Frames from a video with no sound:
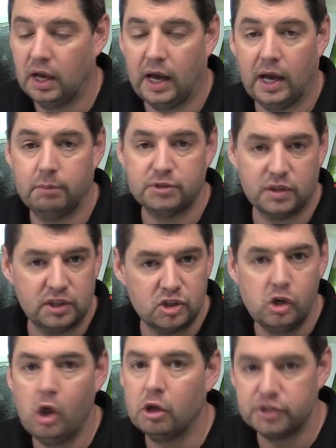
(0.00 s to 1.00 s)
Um, so there's
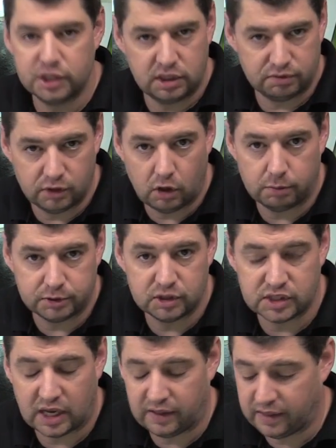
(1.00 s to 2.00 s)
lots of different
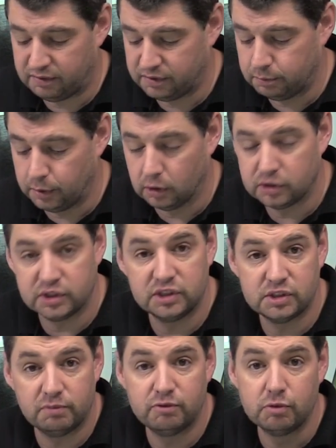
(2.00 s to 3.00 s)
options out there for books and
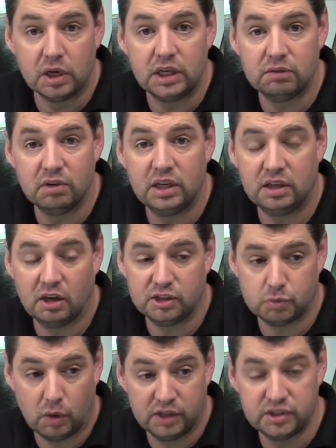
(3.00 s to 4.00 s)
some really, really
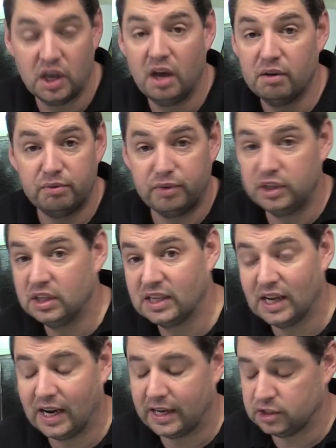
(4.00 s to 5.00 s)
nice ones for your
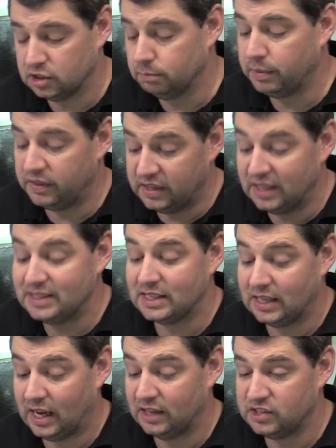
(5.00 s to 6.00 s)
collection. But the
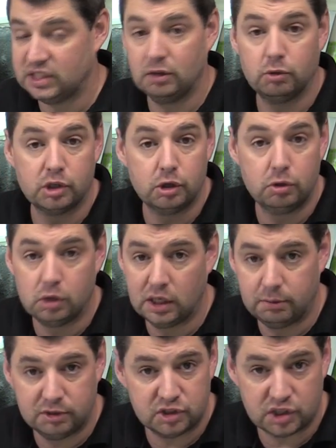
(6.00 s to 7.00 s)
internet, still Google
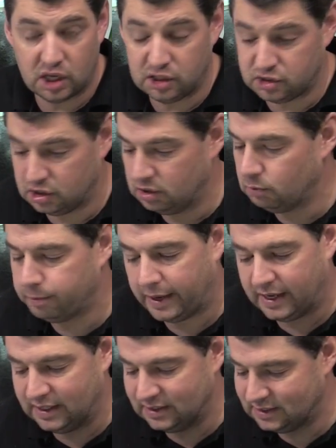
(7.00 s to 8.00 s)
image search,
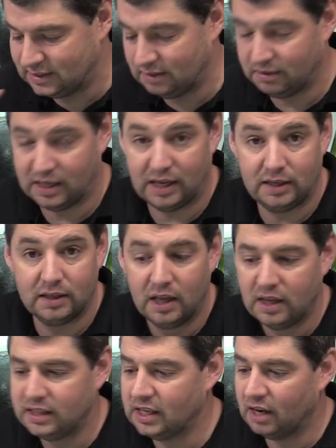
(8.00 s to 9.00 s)
pays dividend.
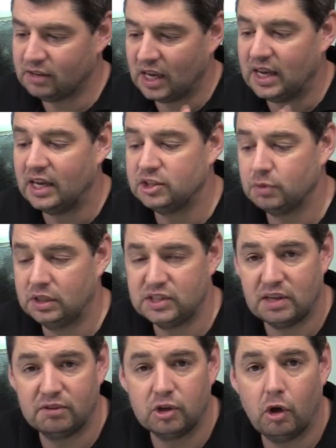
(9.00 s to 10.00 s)
You know,
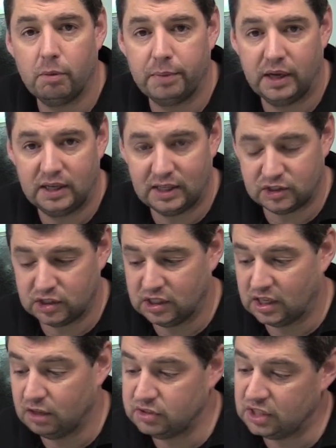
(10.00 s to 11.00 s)
KA27 cockpit, next thing you
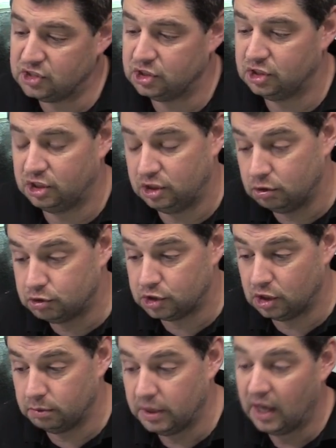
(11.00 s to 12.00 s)
know, takes you to
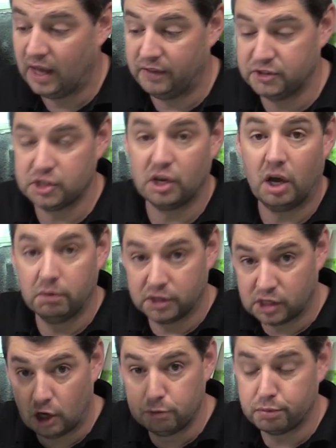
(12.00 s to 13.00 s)
YouTube and there's a guy with a
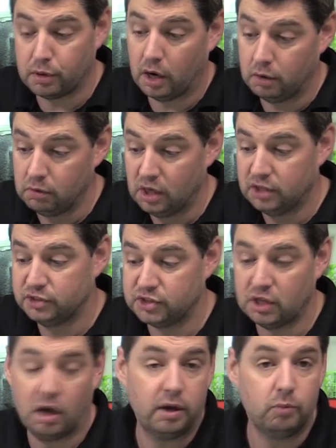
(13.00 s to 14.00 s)
GoPro
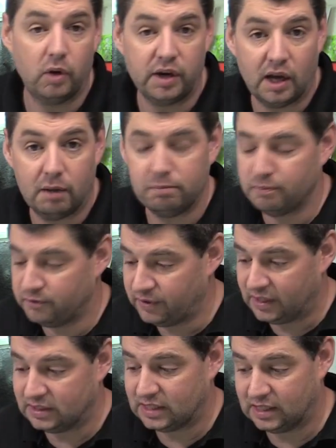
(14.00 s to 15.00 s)
starting one up.
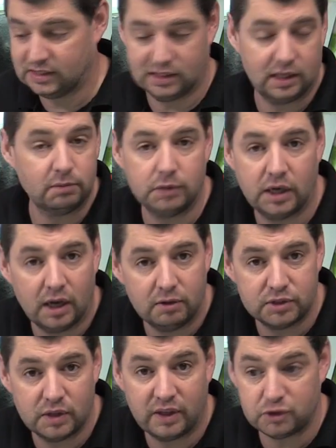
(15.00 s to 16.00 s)
Fantastic, you know.
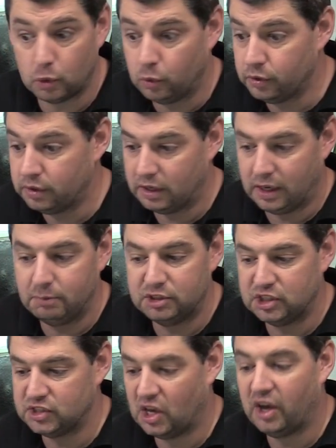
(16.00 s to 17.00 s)
So that's all the
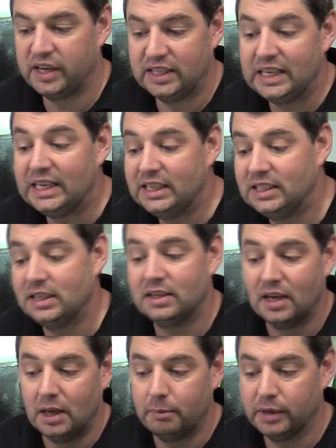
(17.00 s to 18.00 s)
images I needed
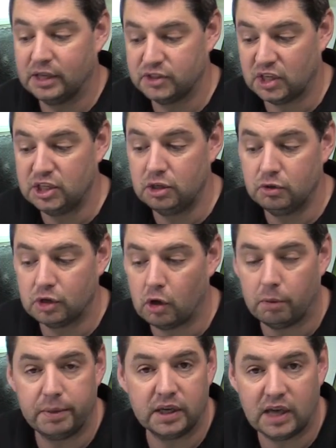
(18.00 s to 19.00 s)
because I knew the
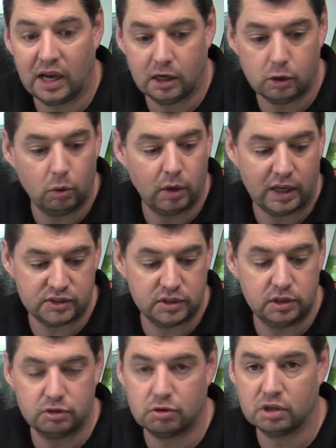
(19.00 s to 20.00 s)
cockpit color callouts and
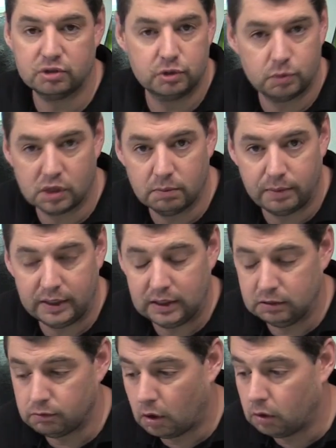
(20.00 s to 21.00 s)
the instructions were
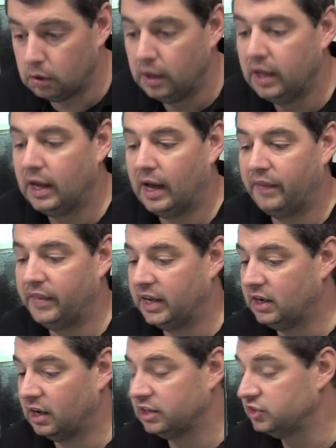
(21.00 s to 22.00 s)
completely wrong. And
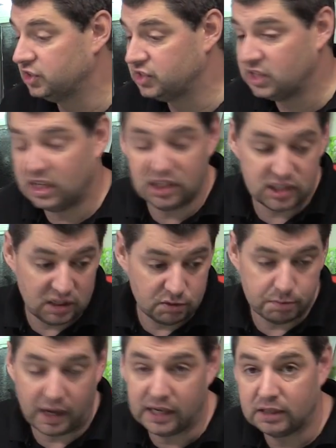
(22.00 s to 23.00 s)
then I could just see it as he was
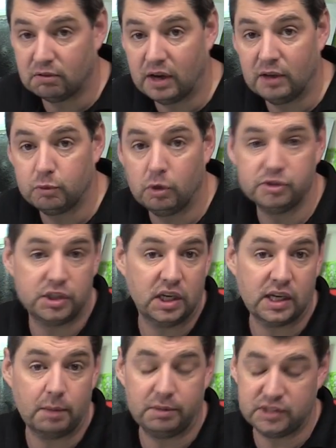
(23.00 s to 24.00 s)
panning around, watched it a
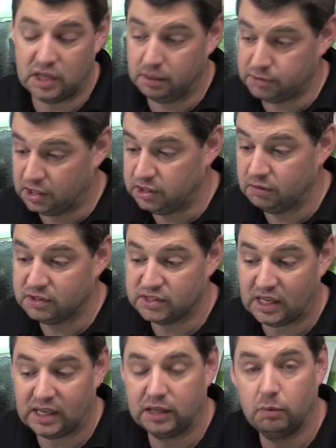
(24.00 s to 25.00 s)
couple of times. I knew
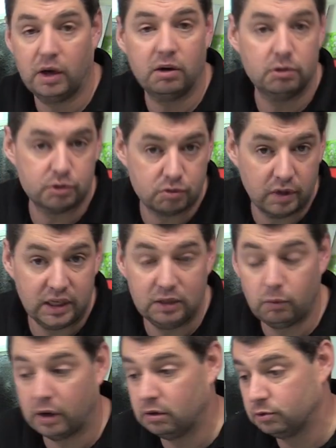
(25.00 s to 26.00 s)
exactly where it was green,
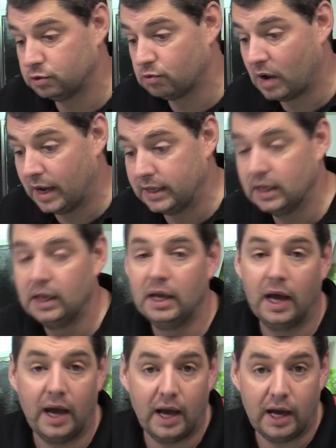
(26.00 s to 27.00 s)
where it was gray,
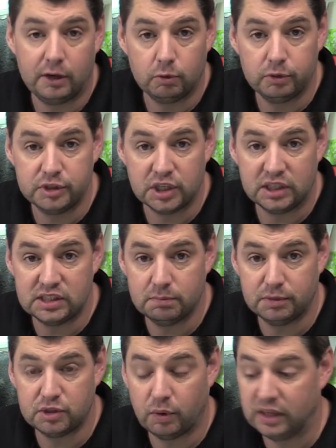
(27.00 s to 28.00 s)
uh, and all the shades in
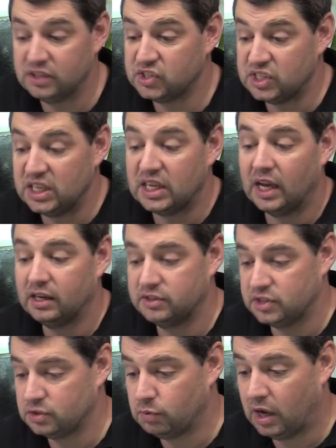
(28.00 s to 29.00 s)
between. Seat colors
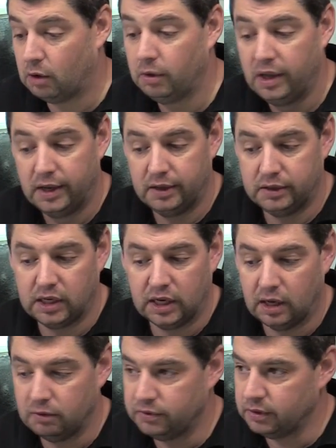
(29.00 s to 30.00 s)
as well you
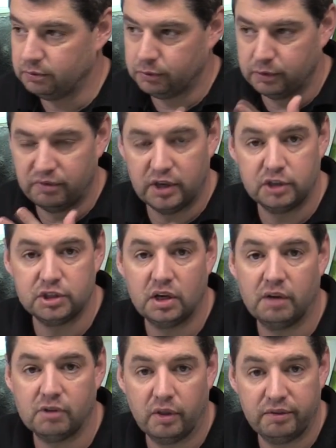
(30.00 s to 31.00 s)
know the the version
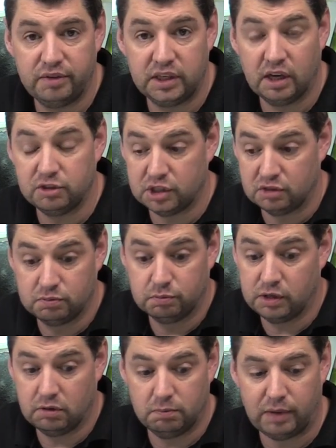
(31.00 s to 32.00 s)
I've got the video shows them
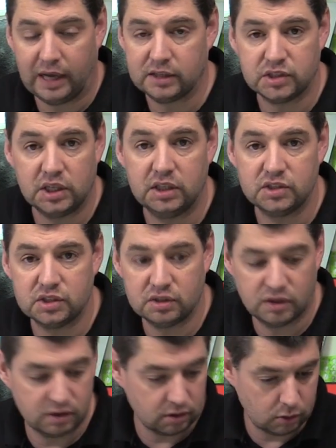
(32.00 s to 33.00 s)
they're in black seats.
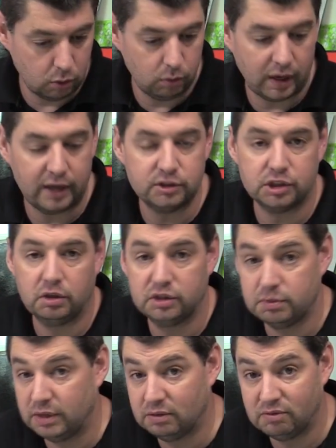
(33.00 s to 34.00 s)
The call show it
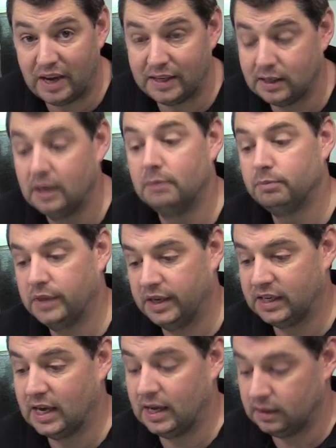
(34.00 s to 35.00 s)
to be in red.
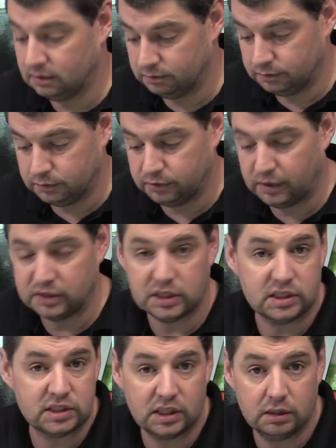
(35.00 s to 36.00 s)
Again,
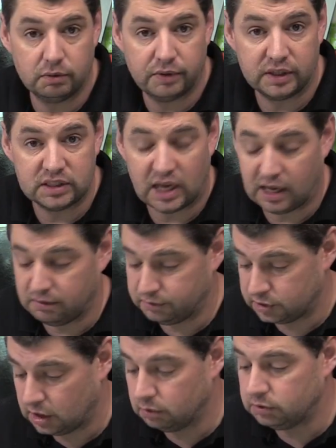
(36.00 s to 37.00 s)
fantastic little thing to have.
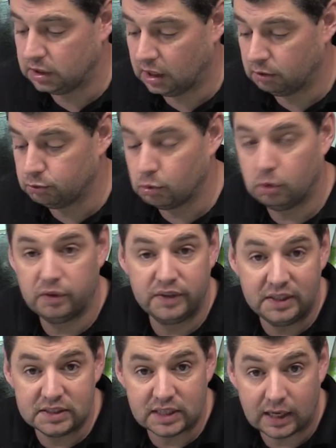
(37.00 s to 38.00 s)
So, you know, we're all on the
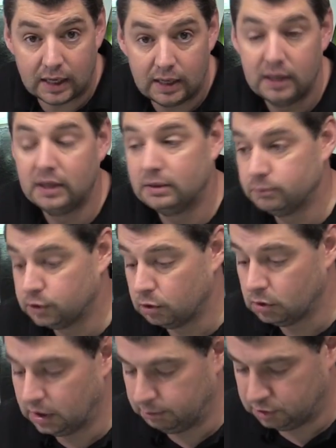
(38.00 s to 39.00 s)
internet.
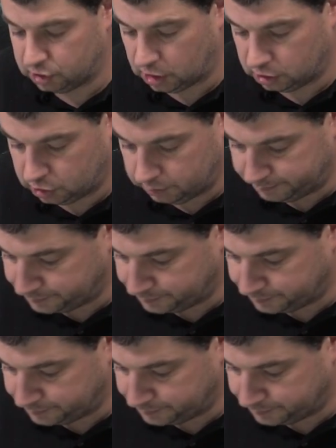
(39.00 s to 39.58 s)
Google image search.